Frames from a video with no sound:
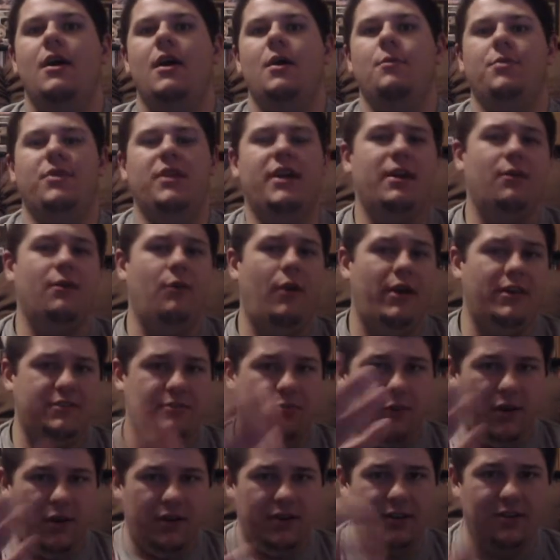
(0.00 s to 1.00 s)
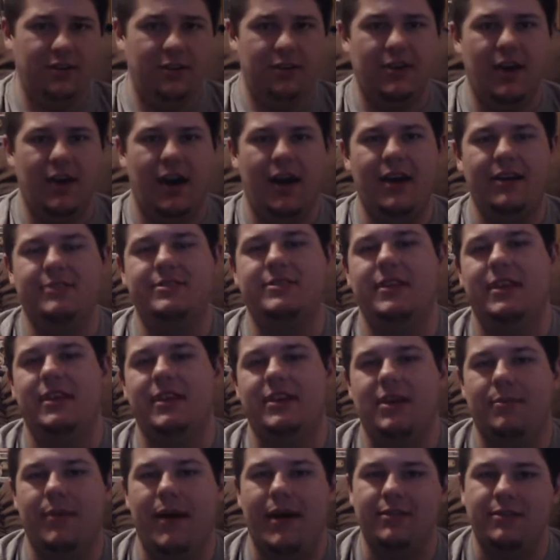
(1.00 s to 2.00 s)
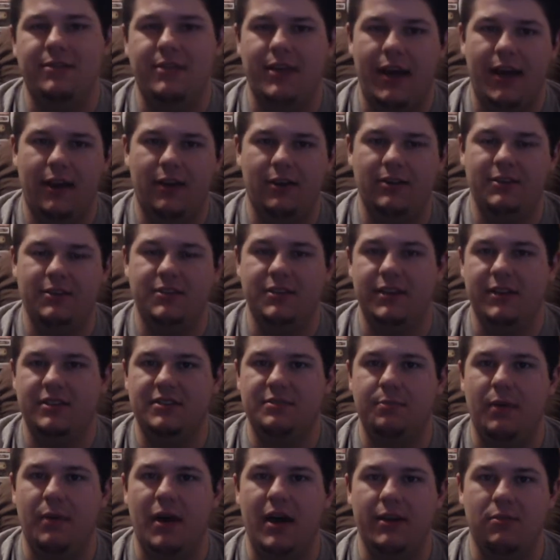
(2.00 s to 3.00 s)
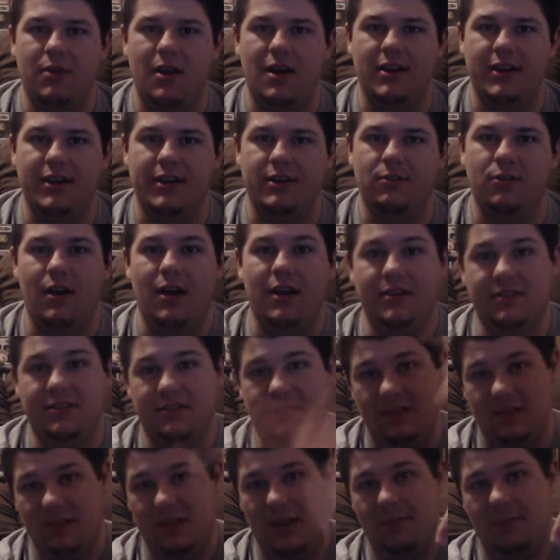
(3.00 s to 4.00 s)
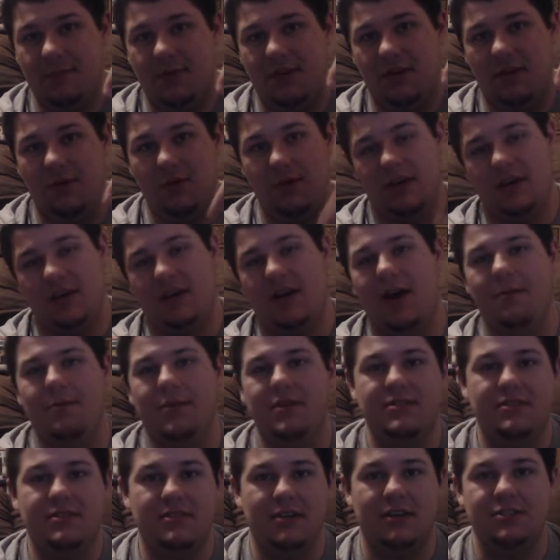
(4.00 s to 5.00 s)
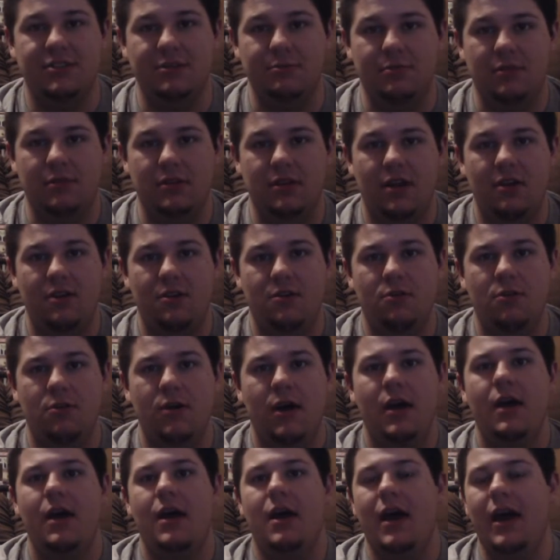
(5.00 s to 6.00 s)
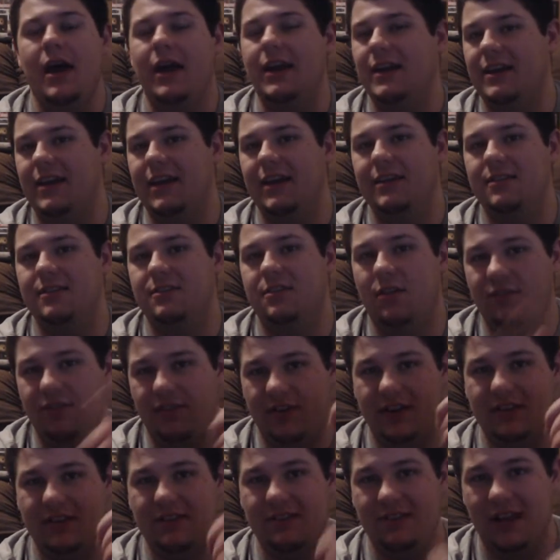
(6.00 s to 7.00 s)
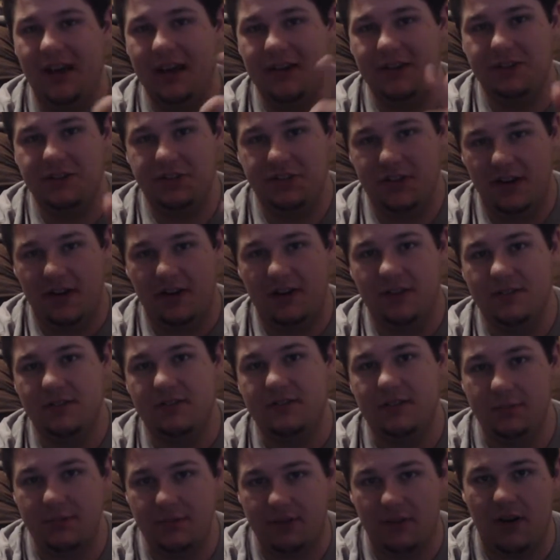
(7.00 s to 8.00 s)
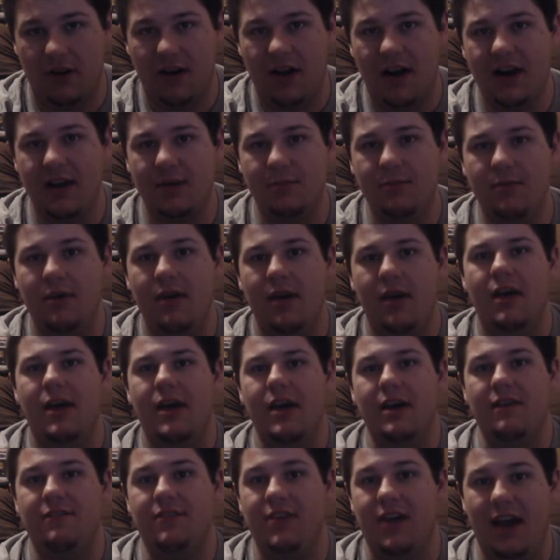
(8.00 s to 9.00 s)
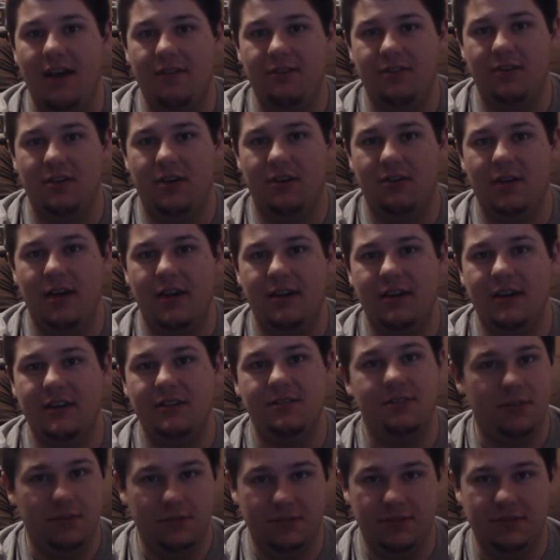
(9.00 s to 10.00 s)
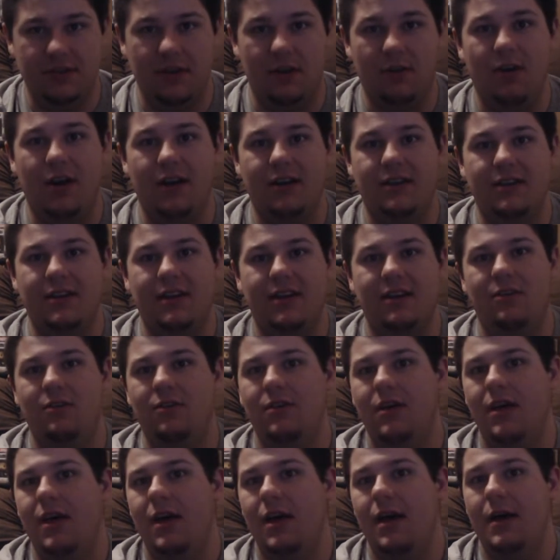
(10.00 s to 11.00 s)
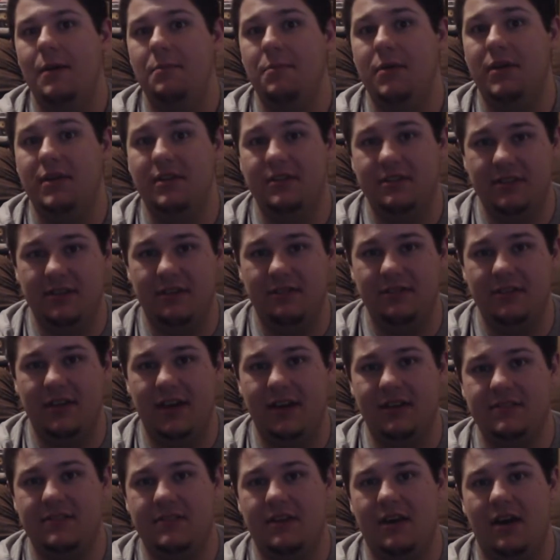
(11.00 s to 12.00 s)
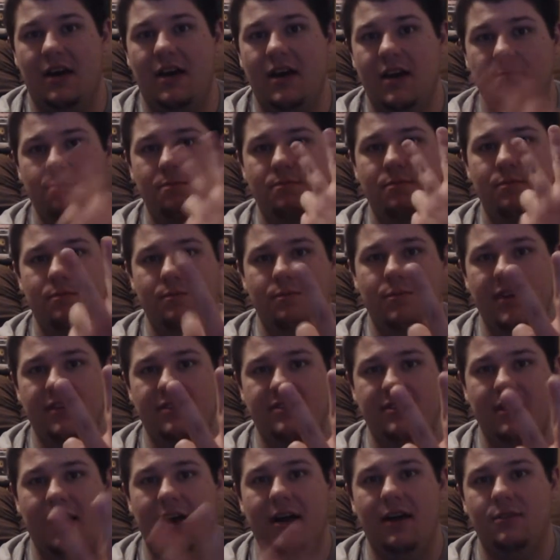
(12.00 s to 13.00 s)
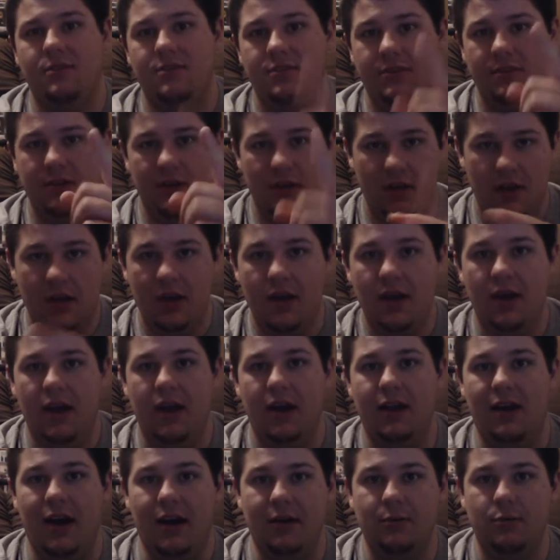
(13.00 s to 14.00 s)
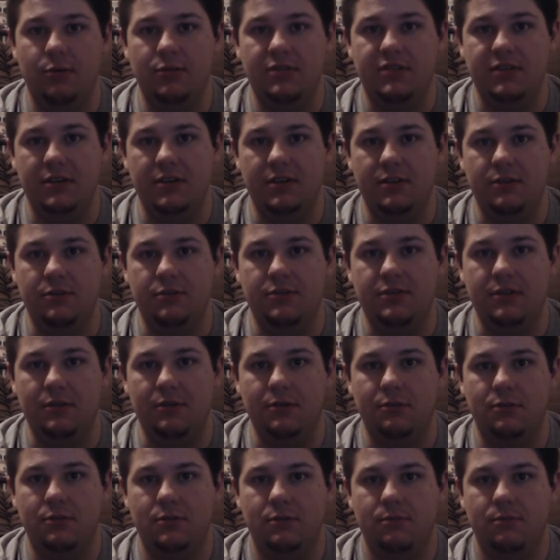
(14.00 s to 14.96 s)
But anyways, what did you guys think about The Heretics by Rotting Christ? Let me know in the comments section below. And again, don't forget to like, share, and subscribe. If you haven't already, do so right now. But until next time, peace out, and I will see you soon.